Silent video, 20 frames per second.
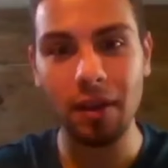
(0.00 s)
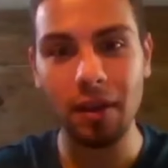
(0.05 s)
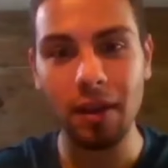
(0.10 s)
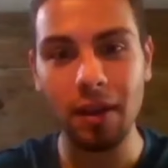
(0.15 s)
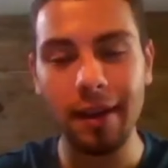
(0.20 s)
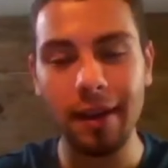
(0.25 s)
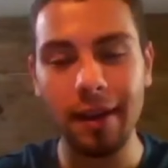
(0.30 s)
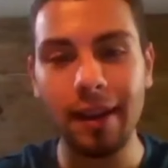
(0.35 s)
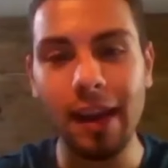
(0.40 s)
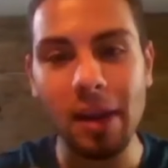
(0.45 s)

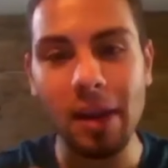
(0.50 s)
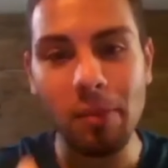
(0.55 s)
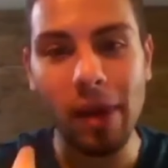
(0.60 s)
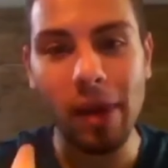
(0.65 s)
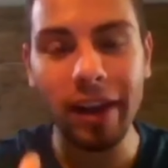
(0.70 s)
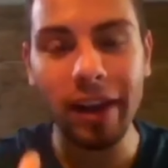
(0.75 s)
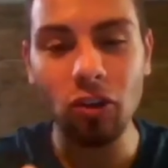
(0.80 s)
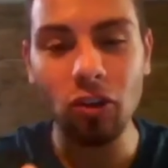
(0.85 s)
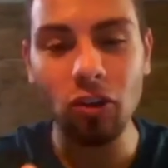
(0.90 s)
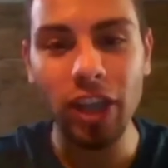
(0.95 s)
Like Michael
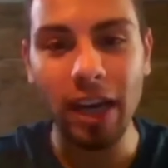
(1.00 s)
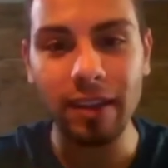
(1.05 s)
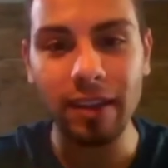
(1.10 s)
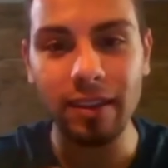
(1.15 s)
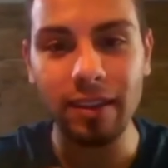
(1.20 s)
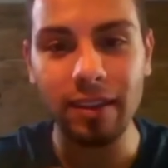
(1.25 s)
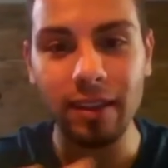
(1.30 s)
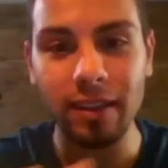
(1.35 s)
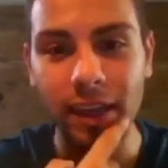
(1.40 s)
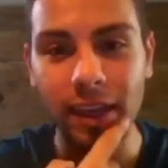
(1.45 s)
Jackson
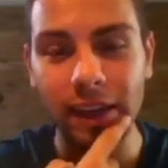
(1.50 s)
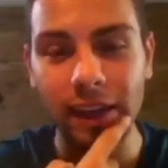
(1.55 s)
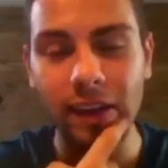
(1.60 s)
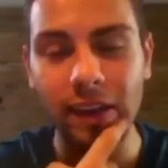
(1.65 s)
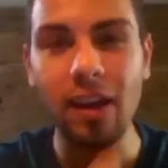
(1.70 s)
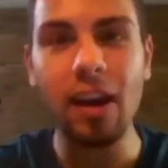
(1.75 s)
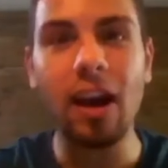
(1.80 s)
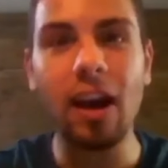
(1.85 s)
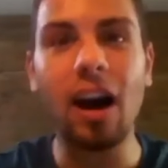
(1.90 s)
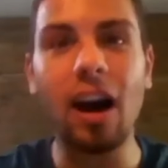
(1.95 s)
said,
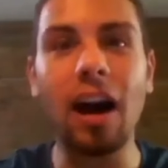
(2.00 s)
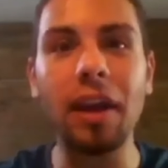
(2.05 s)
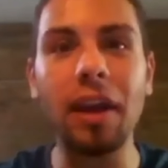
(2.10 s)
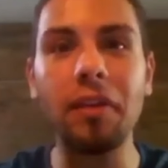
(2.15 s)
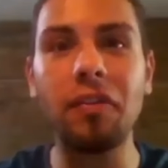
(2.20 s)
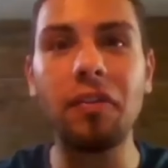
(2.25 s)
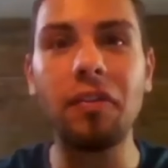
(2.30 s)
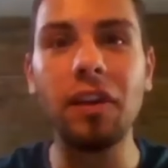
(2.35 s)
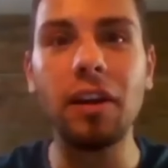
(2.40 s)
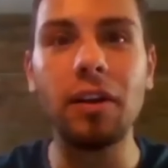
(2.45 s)
I
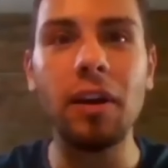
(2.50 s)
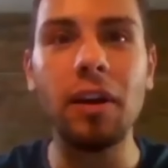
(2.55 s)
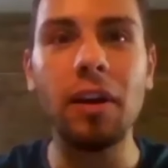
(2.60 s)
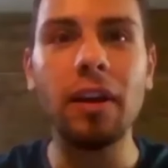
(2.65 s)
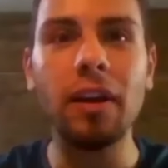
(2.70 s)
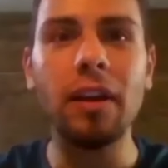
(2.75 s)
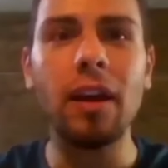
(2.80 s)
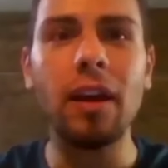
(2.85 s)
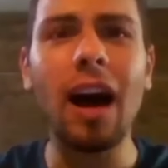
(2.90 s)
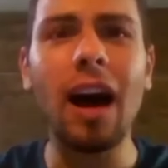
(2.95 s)
fear,
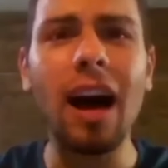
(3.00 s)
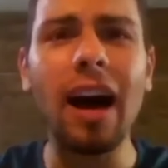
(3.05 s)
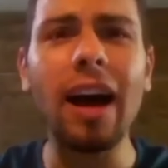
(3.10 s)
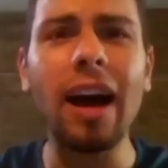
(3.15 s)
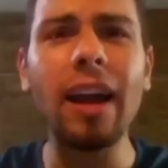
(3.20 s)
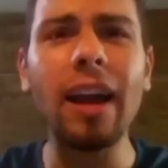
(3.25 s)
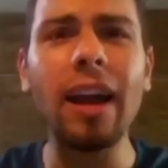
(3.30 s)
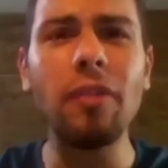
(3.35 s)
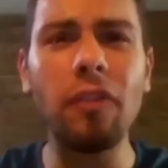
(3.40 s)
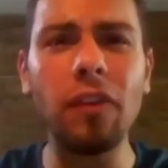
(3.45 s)

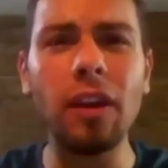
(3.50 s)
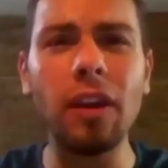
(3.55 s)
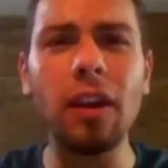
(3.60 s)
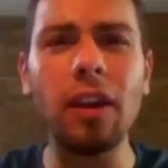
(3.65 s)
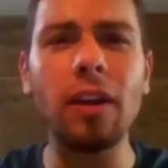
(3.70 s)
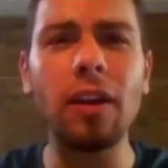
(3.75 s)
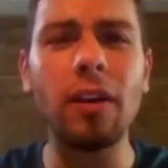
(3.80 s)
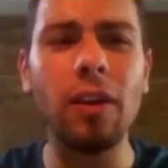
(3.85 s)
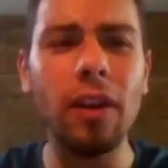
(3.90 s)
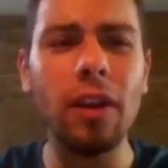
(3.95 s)
I
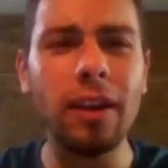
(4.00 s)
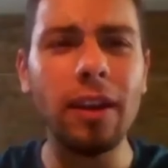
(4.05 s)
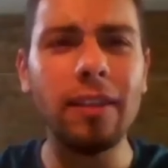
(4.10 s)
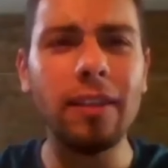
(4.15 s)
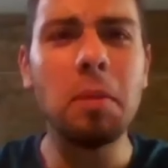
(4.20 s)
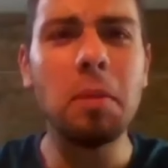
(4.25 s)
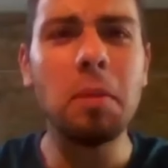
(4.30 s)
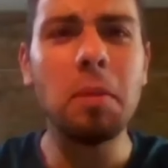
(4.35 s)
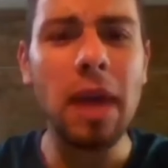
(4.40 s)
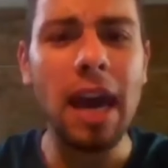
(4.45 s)
fear
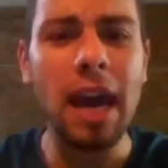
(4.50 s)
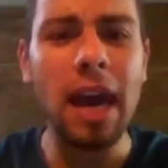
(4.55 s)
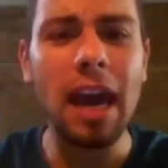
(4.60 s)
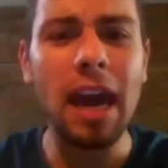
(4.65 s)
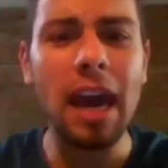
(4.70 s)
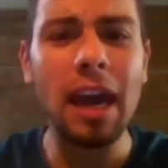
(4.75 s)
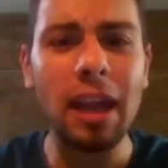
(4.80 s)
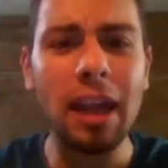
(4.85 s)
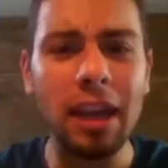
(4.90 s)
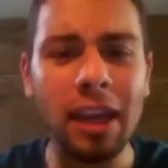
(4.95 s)
the
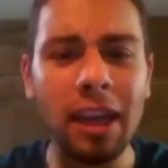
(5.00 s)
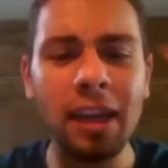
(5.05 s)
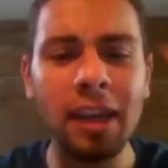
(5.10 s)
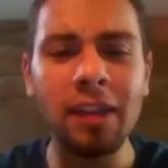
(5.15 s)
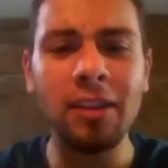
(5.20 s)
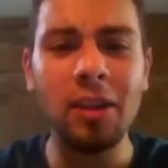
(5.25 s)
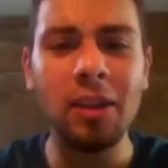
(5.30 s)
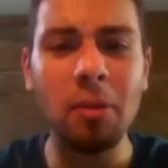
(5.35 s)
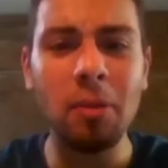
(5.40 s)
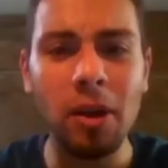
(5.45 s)
man
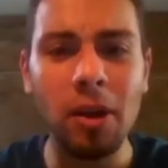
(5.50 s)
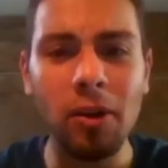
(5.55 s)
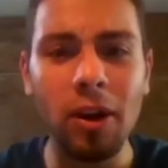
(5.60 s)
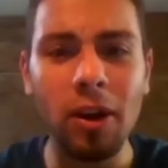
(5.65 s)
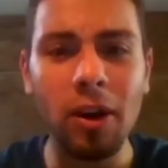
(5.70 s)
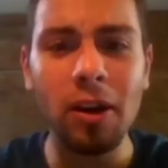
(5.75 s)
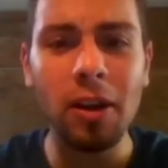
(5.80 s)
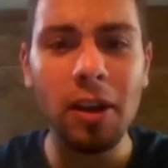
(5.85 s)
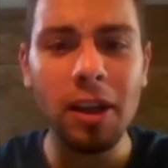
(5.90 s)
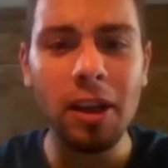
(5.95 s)
in the
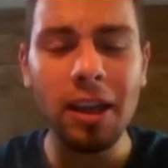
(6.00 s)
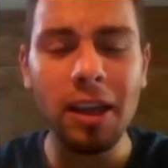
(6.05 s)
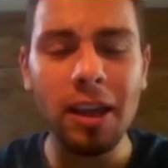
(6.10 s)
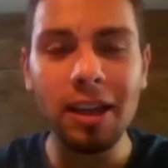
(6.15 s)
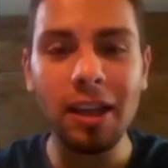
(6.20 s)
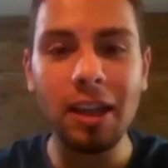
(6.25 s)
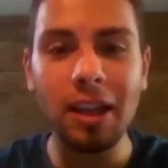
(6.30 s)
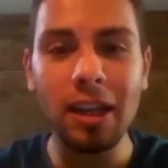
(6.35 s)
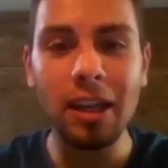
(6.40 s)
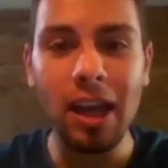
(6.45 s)
mirror. Na,
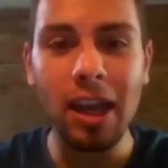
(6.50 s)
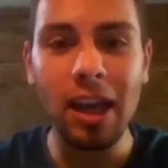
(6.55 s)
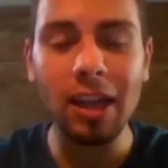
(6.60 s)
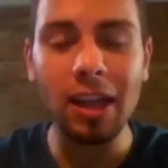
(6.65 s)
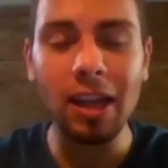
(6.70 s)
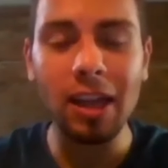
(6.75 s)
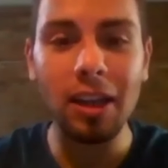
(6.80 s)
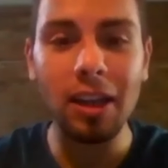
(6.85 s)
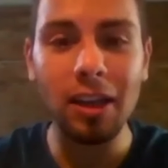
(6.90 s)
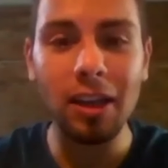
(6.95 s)
na, na, na,
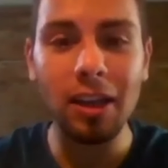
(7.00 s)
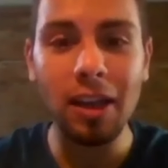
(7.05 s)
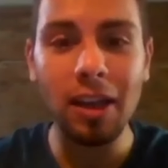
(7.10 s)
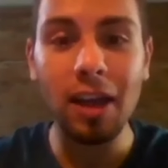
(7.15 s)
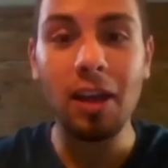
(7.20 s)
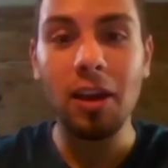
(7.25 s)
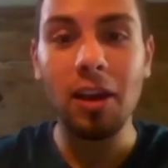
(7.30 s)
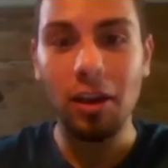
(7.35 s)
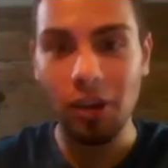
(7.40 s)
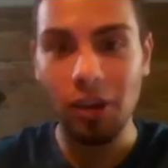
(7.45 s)
na, na.
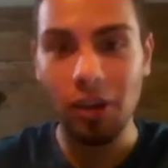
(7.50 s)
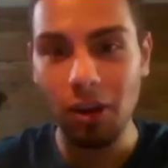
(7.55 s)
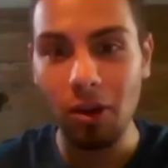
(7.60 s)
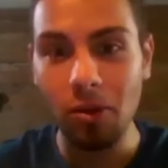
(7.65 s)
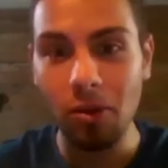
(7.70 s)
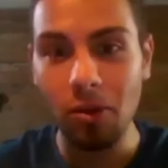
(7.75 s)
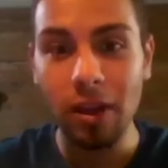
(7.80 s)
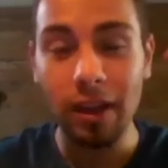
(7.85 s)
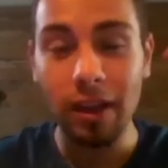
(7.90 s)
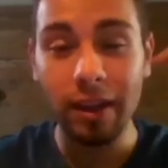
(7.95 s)
You
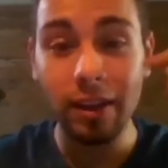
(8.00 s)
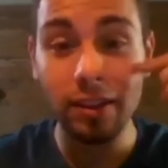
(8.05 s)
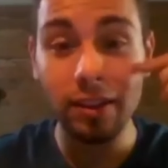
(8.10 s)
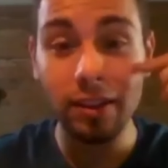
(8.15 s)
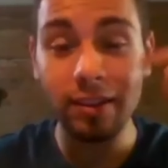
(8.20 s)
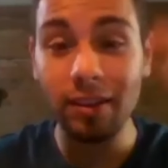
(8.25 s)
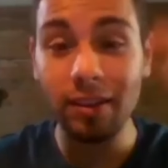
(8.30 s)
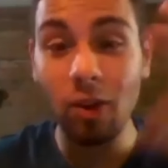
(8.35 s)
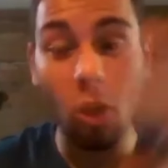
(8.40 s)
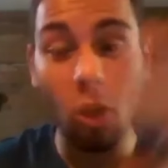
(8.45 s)
know, because
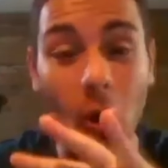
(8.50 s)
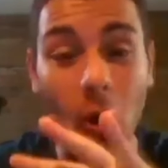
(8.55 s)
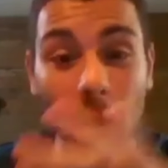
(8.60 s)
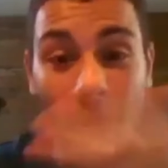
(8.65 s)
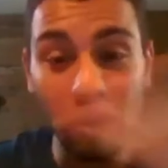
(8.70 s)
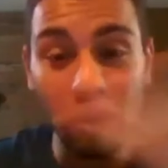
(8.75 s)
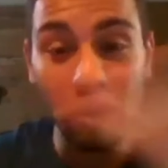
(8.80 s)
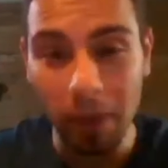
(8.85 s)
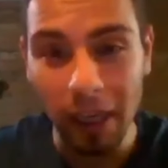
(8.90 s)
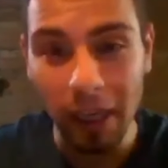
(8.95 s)
all
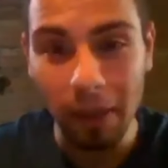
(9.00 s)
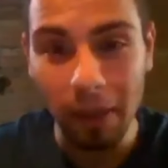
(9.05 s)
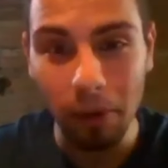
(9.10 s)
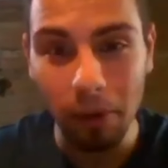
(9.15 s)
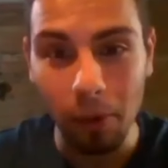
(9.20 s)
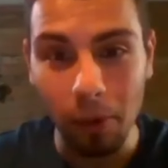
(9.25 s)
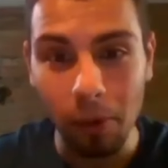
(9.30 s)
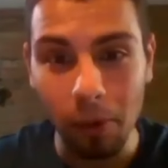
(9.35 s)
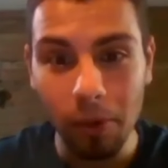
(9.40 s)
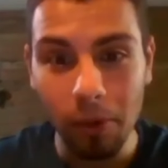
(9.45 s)
the
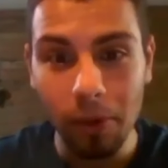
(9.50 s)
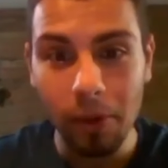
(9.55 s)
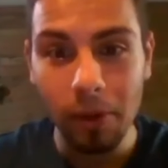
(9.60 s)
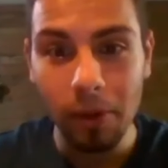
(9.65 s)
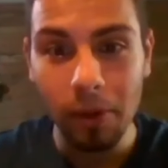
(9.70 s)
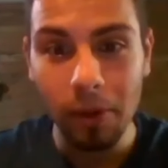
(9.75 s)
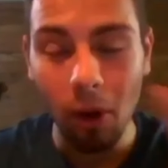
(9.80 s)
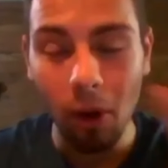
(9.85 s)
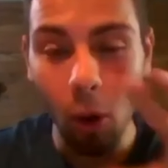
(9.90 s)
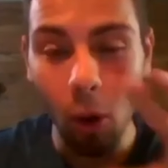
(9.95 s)
people,
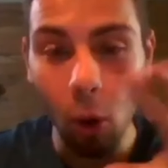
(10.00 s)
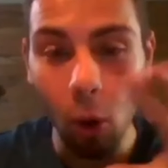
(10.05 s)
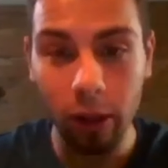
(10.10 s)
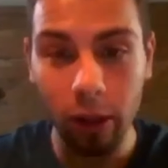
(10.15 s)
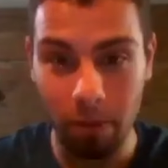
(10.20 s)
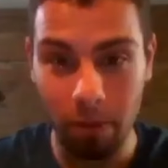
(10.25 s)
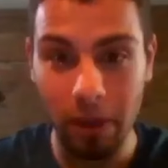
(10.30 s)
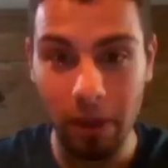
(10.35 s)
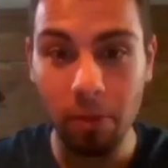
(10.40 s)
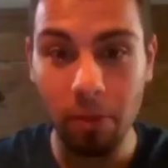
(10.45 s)
all
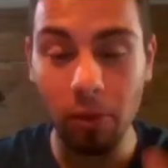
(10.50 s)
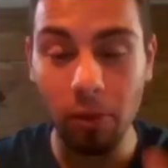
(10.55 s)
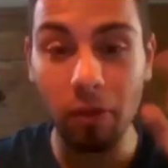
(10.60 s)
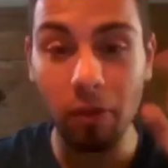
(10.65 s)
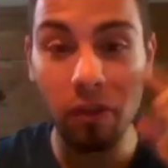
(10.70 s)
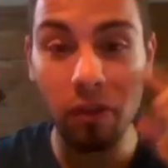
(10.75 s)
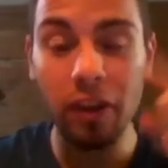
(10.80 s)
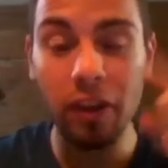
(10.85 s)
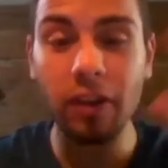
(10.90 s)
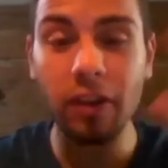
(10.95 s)
the people
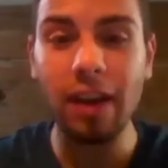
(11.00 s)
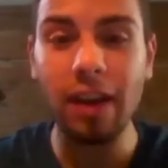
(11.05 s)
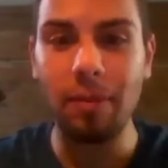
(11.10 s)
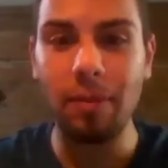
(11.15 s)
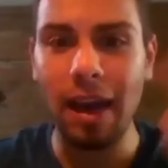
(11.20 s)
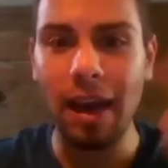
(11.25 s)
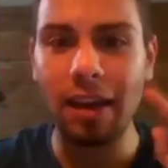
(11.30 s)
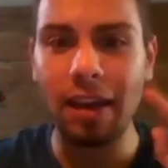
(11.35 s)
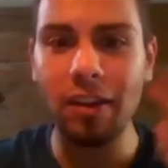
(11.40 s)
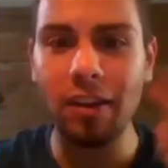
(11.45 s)
fear that
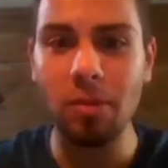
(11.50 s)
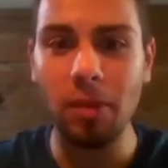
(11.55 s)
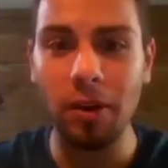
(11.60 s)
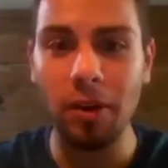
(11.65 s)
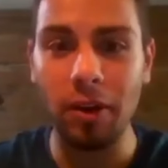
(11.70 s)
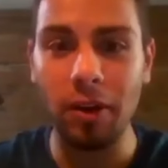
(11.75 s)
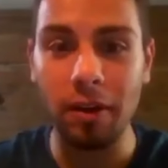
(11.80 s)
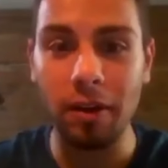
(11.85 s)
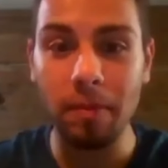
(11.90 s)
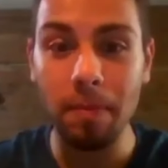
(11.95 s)
man in the
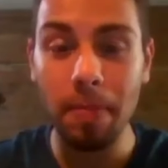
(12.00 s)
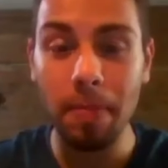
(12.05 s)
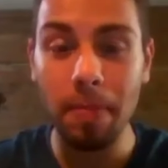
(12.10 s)
mirror.